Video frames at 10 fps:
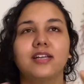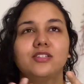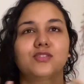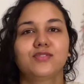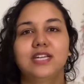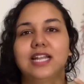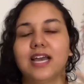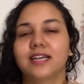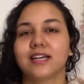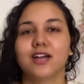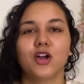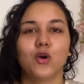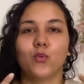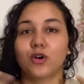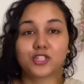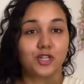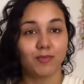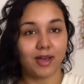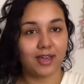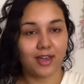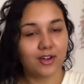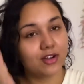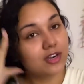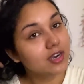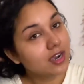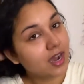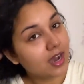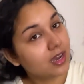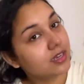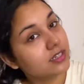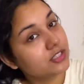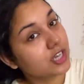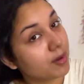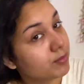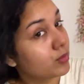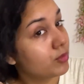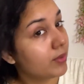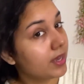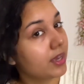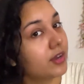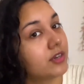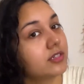I just feel like washing my hair. I shampooed my hair.